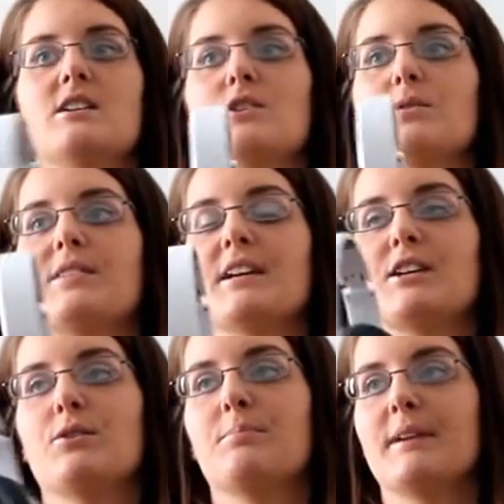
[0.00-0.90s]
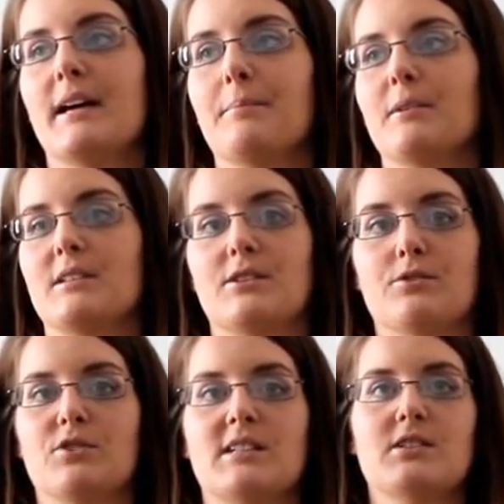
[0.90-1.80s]
you would think you would be able
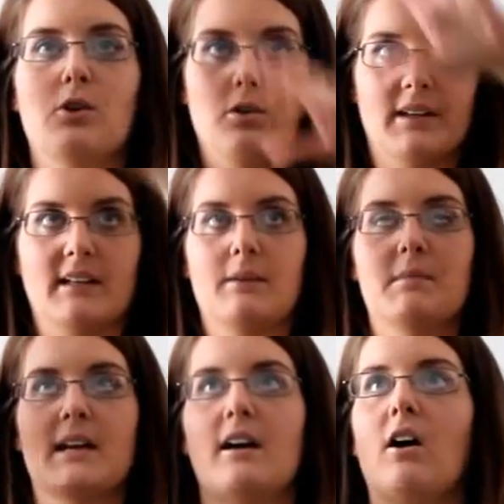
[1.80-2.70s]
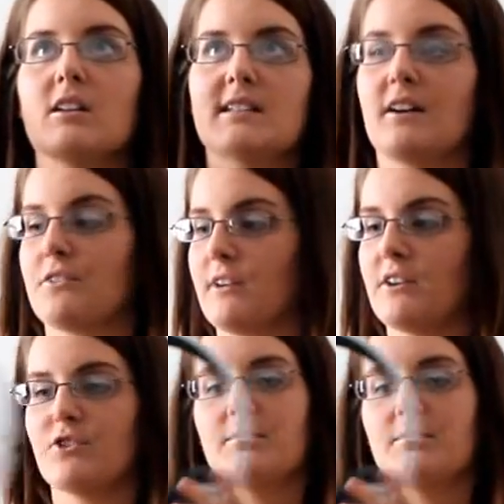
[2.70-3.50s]
to just totally eliminate all sound around you.